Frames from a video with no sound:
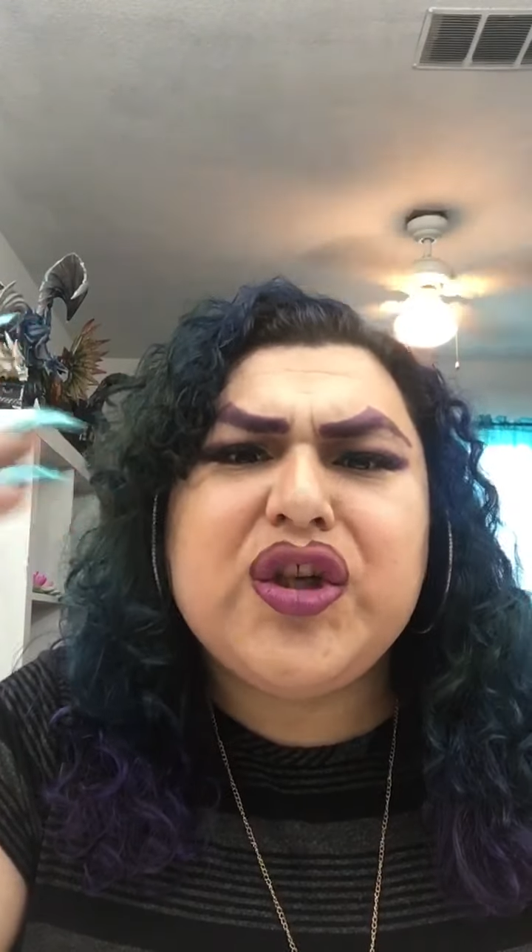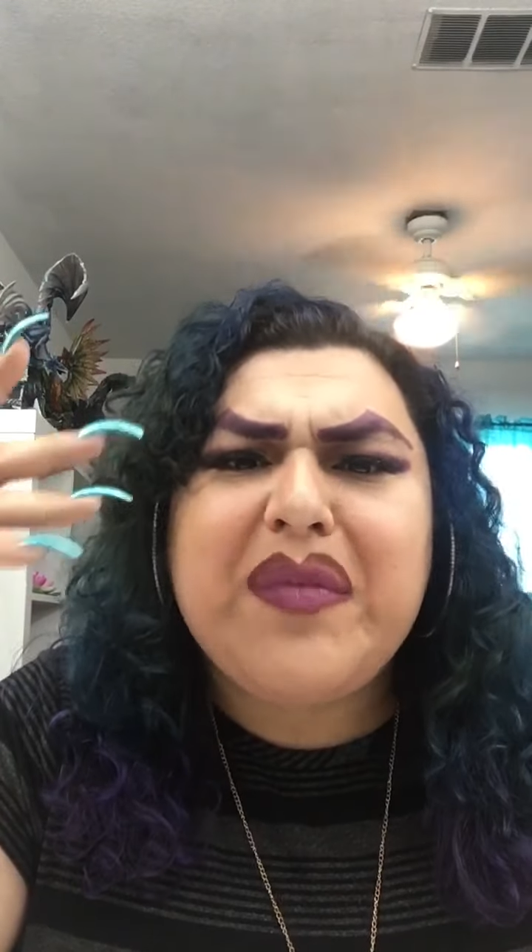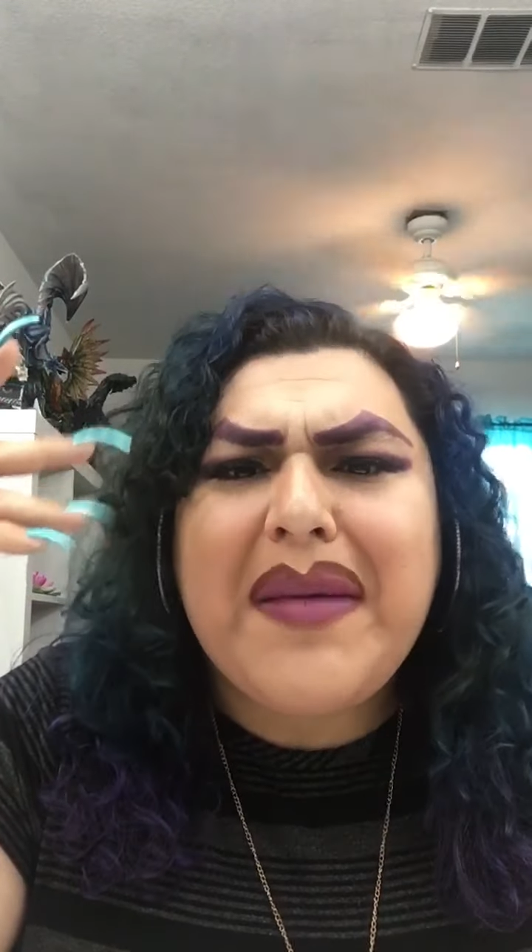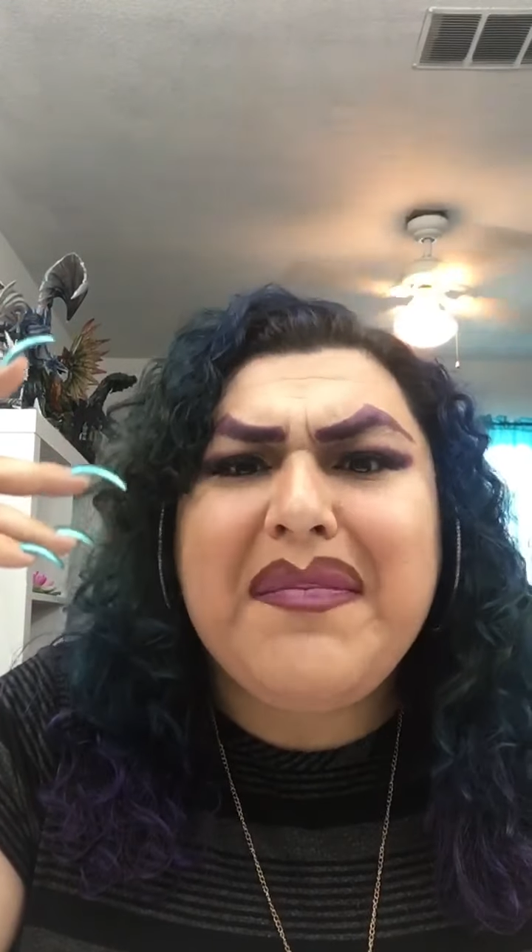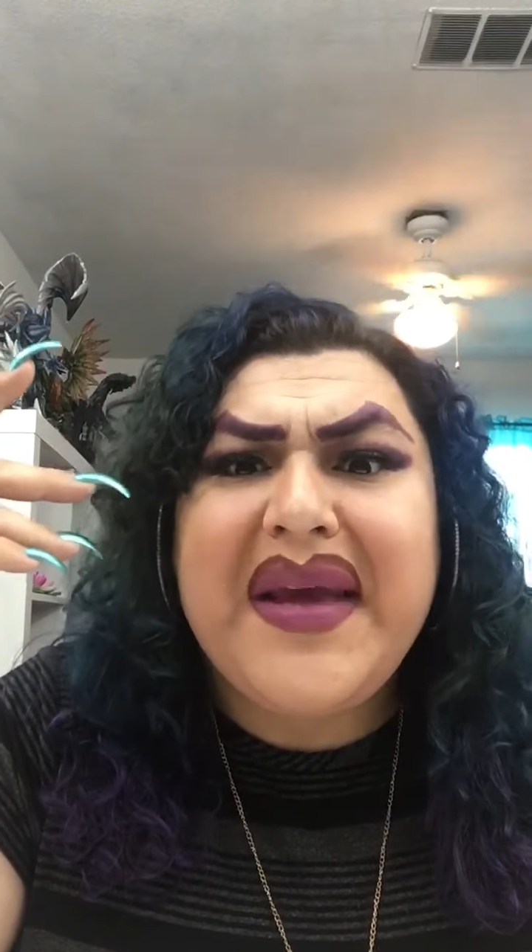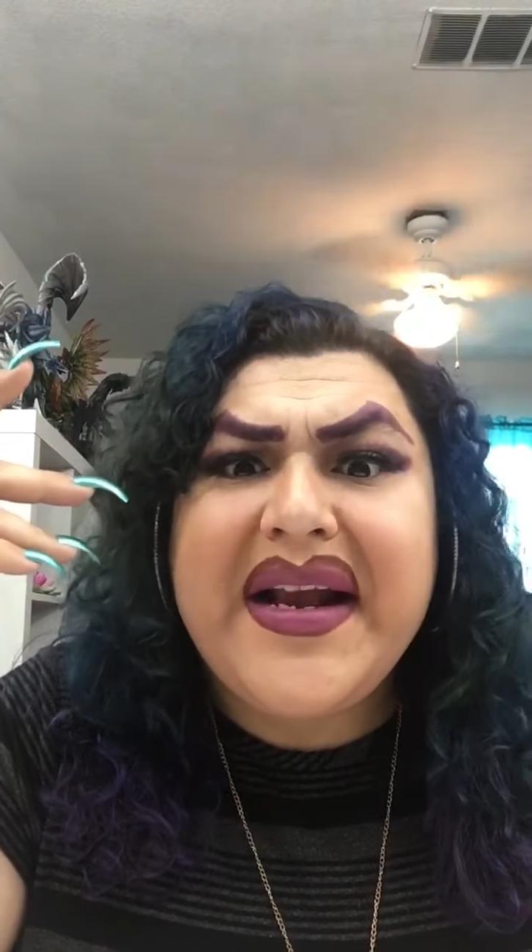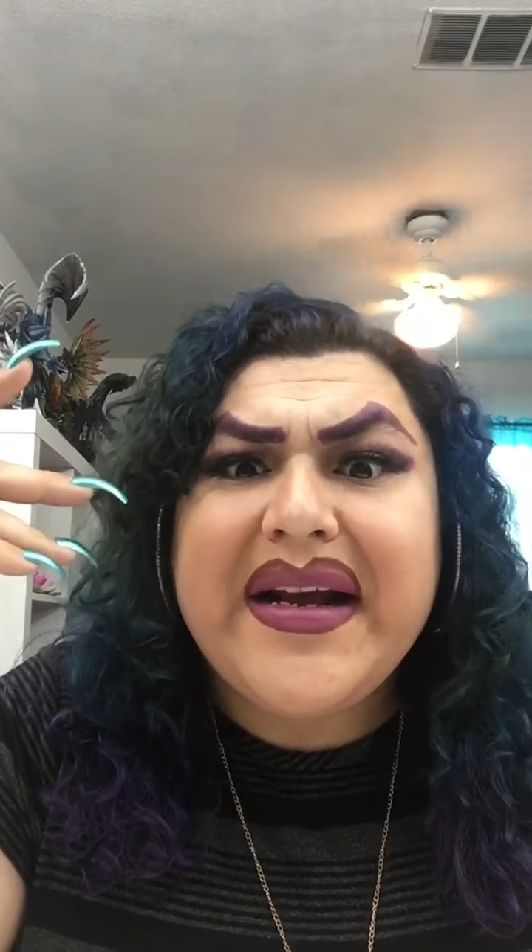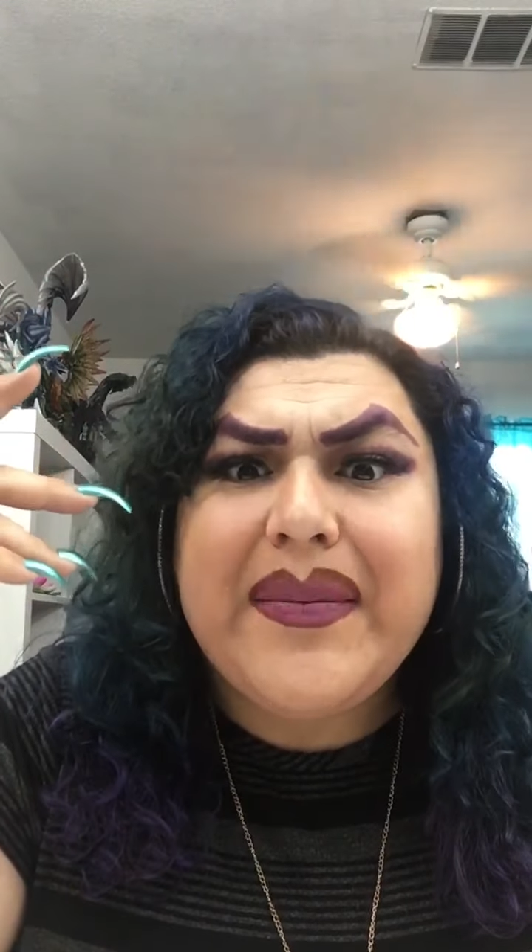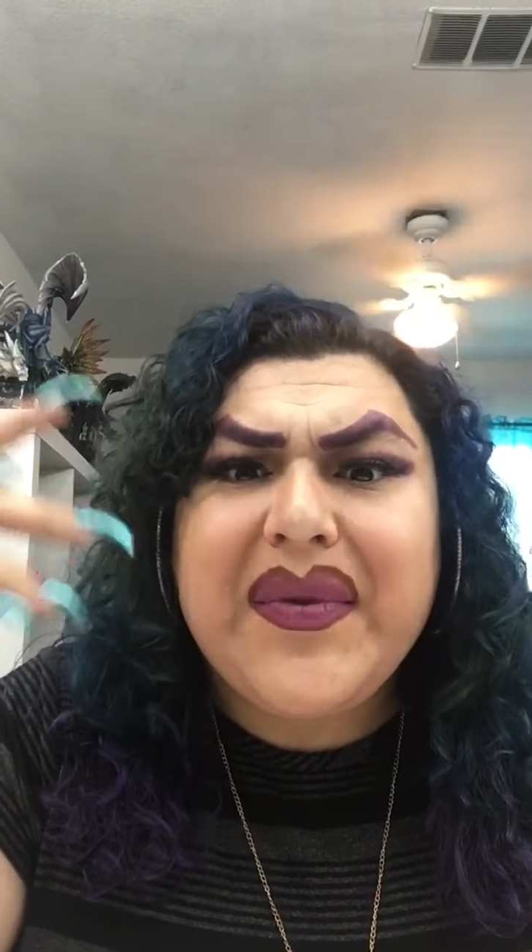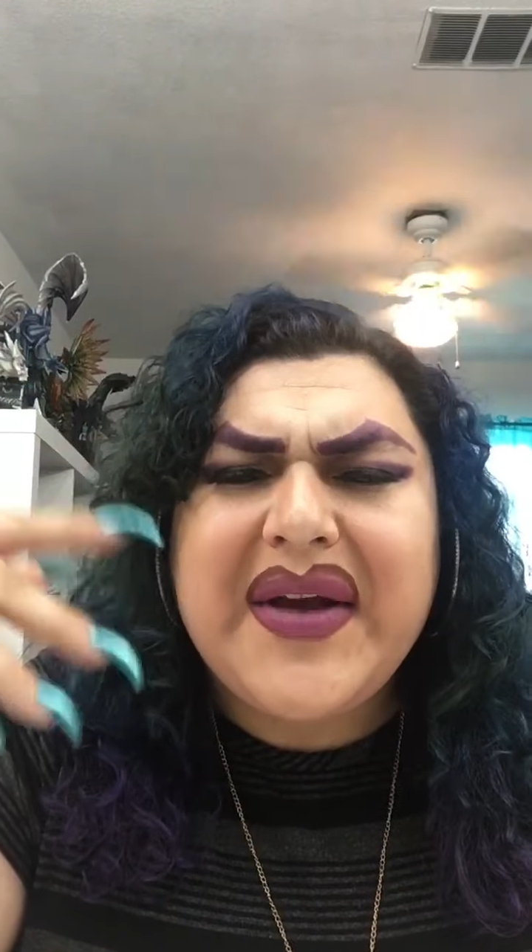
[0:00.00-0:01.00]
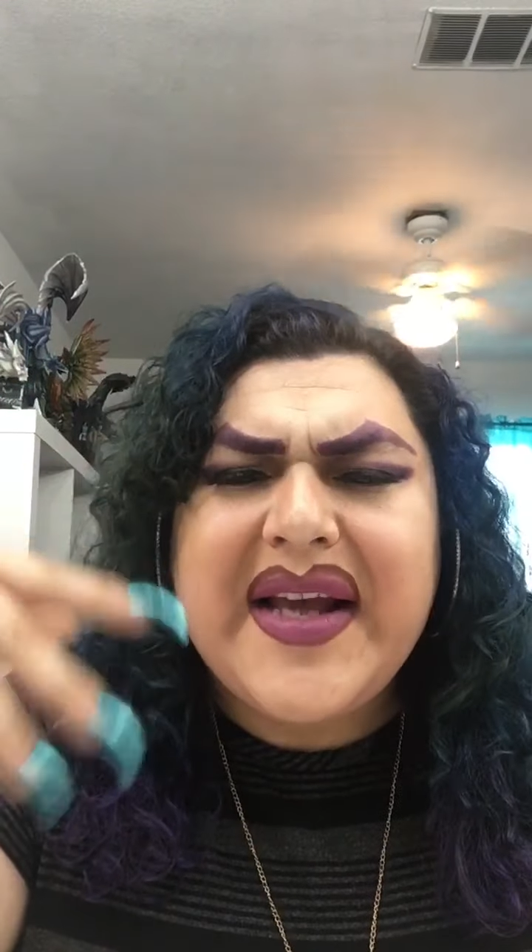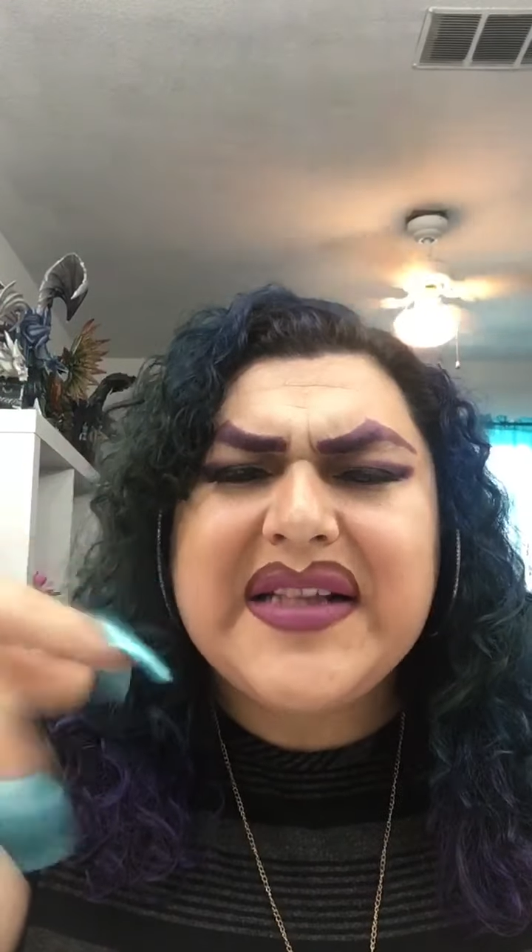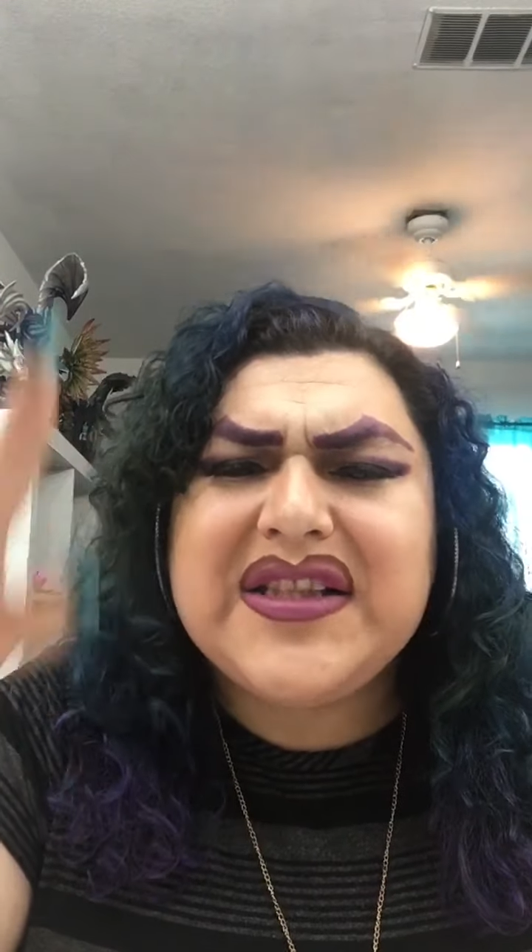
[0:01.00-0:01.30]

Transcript: my makeup, okay?